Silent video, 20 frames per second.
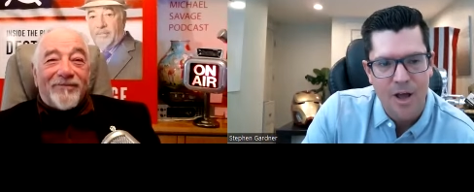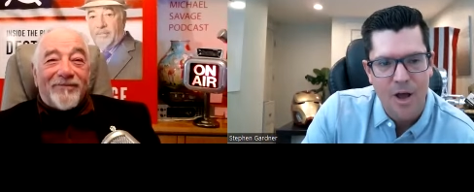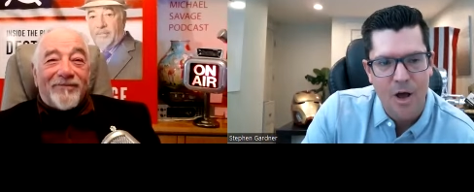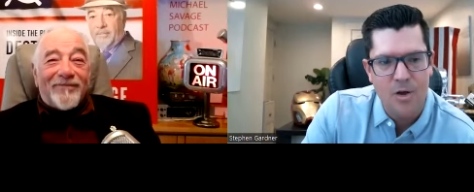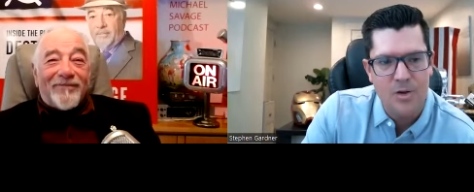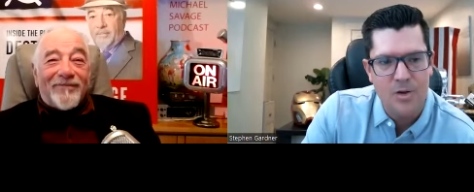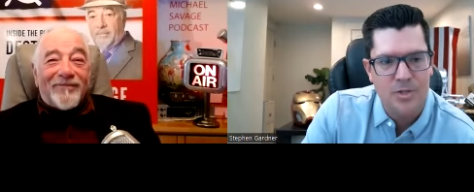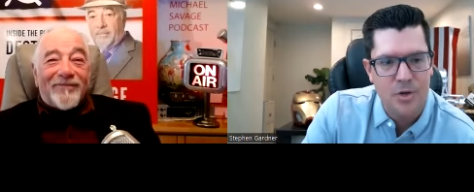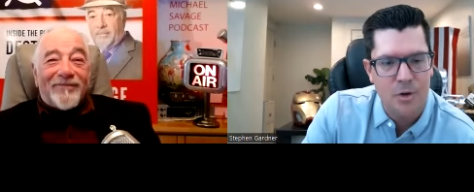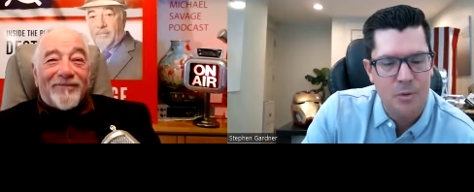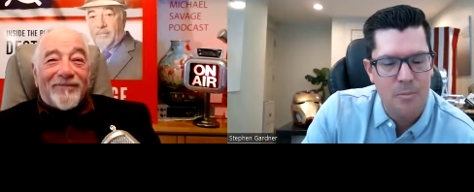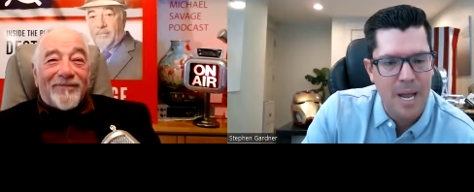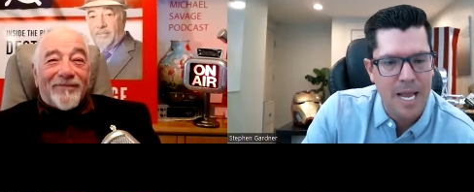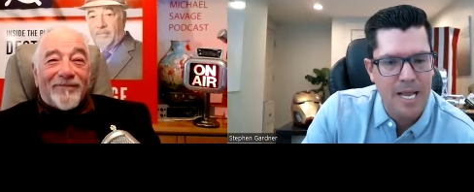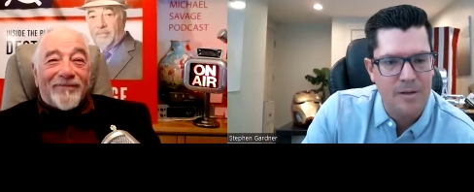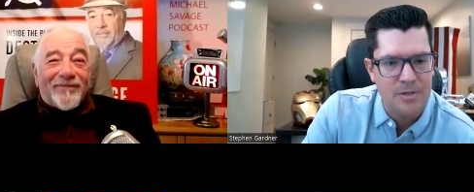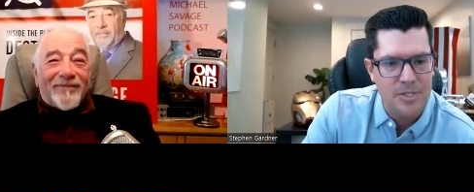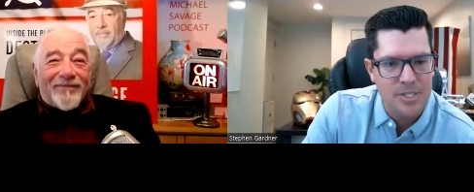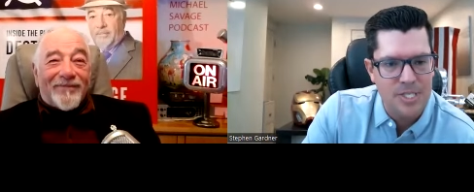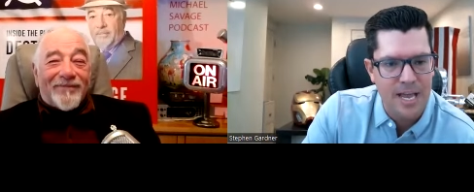Speaker 1: also
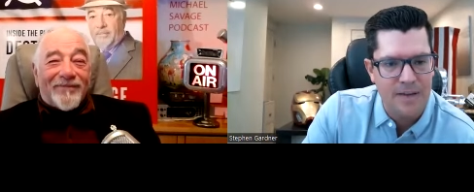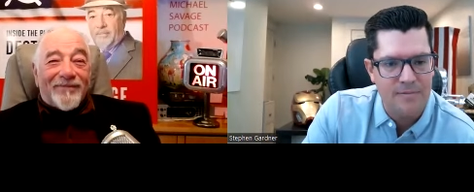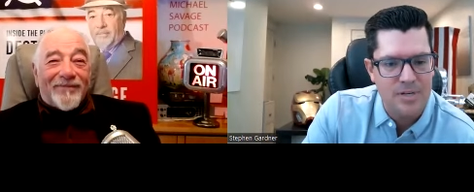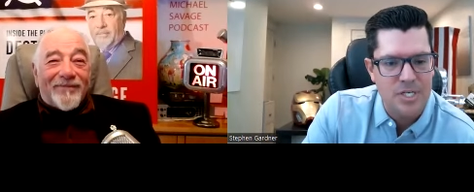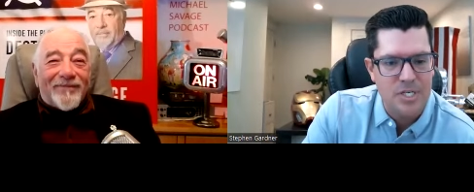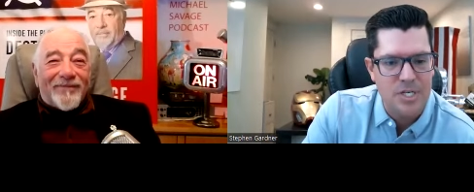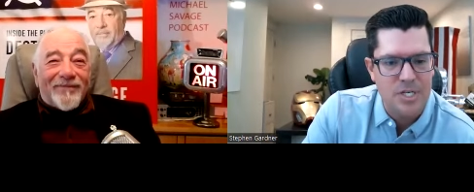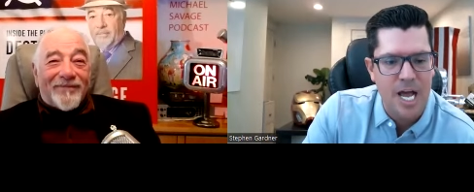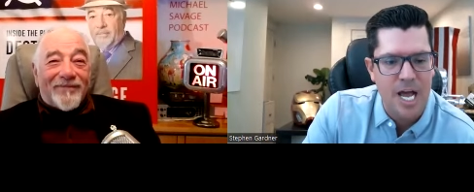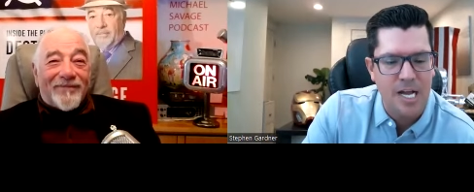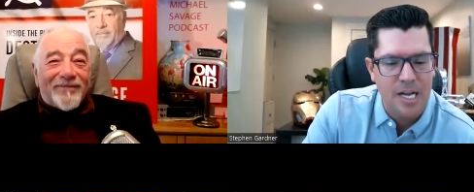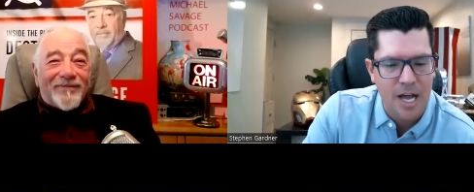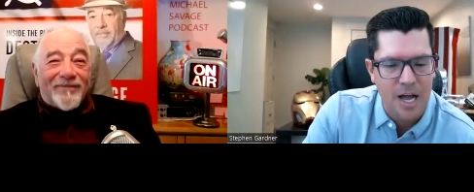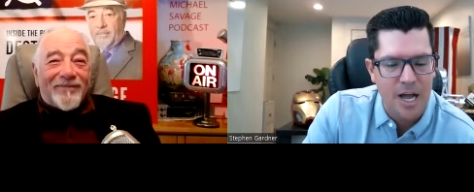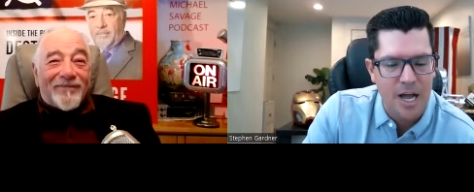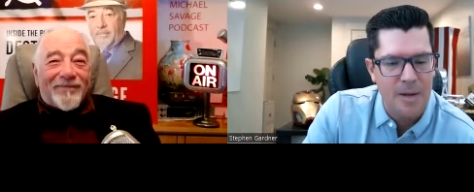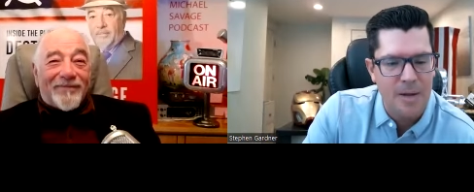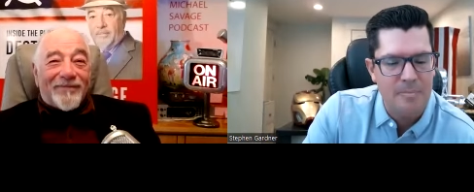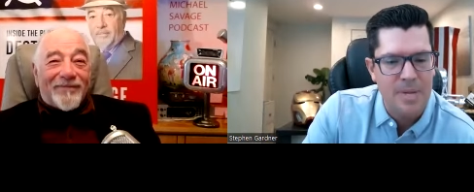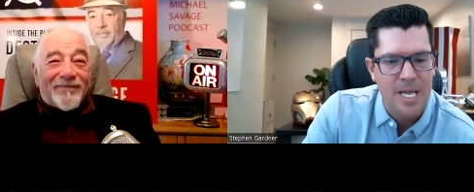
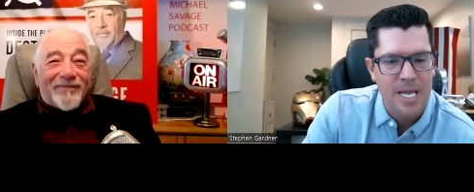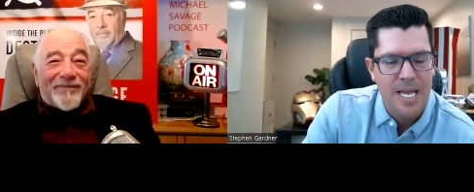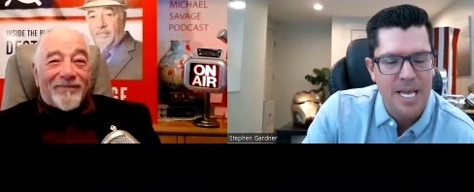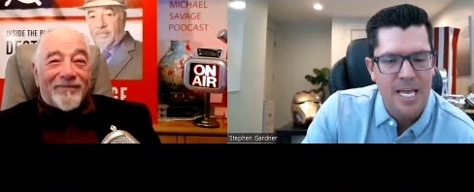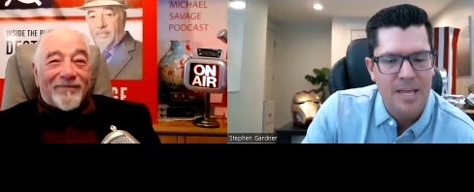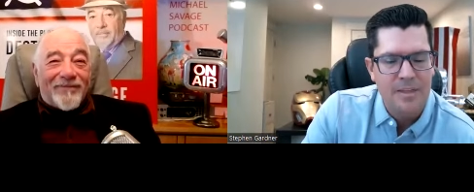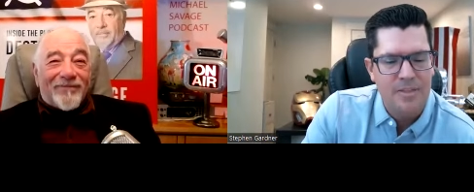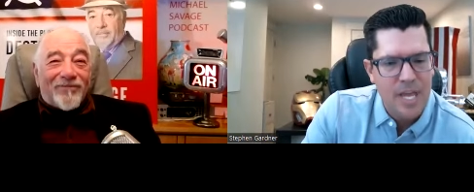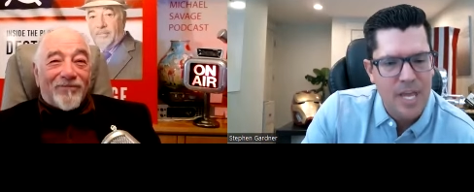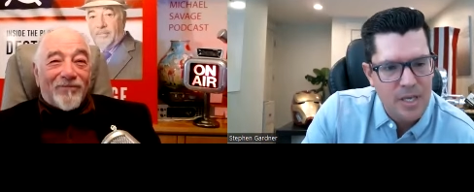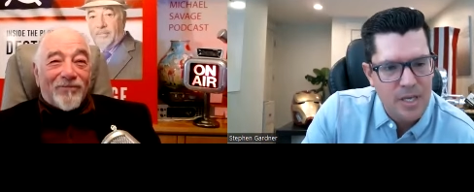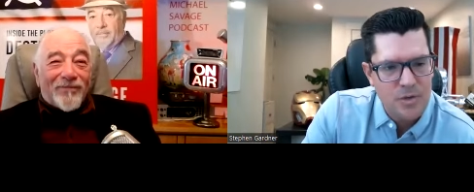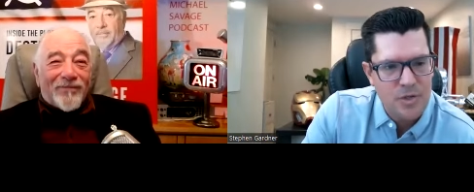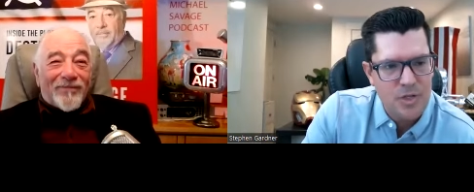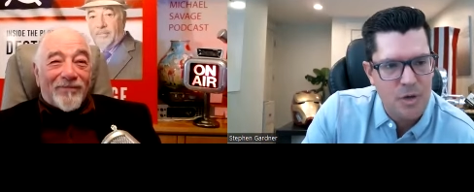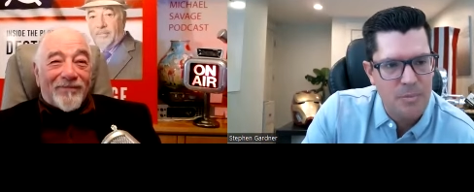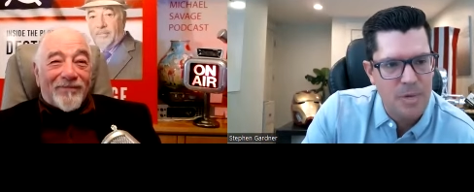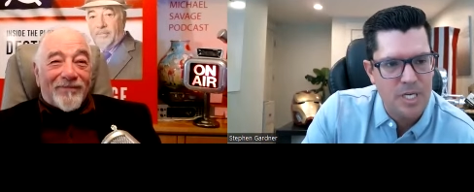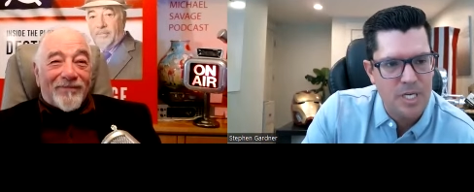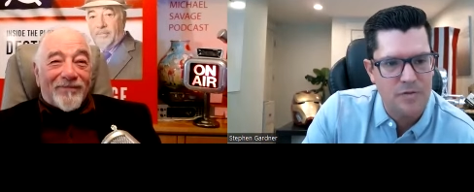michaelsavage.com. Thank you
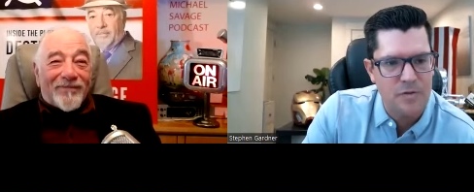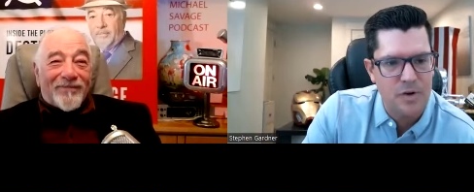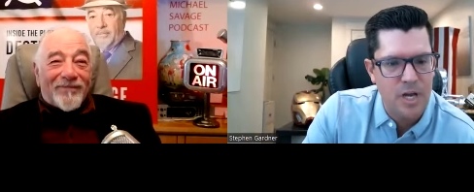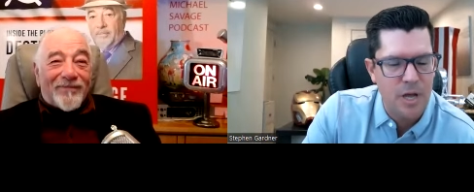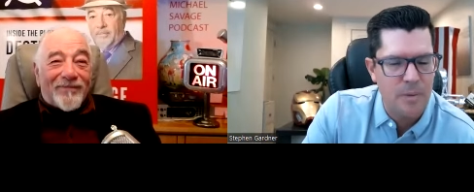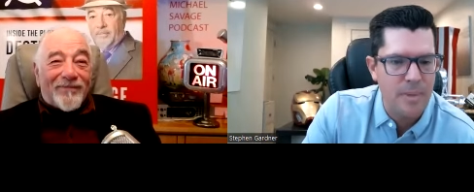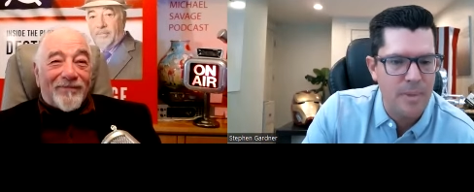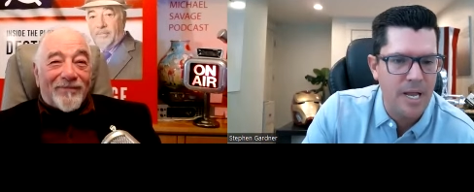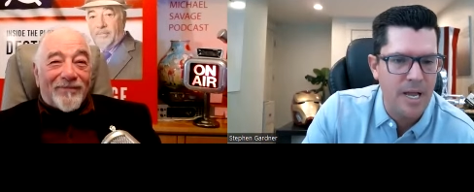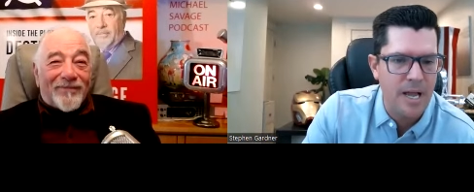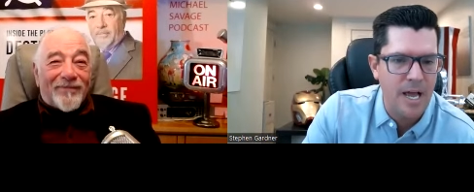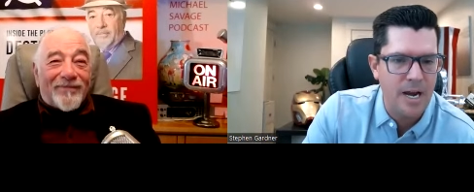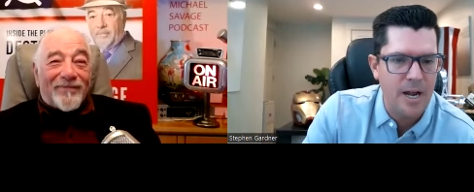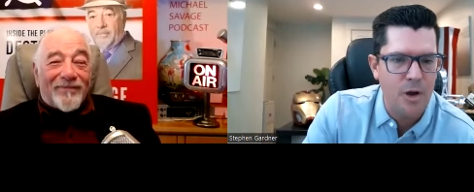so much for coming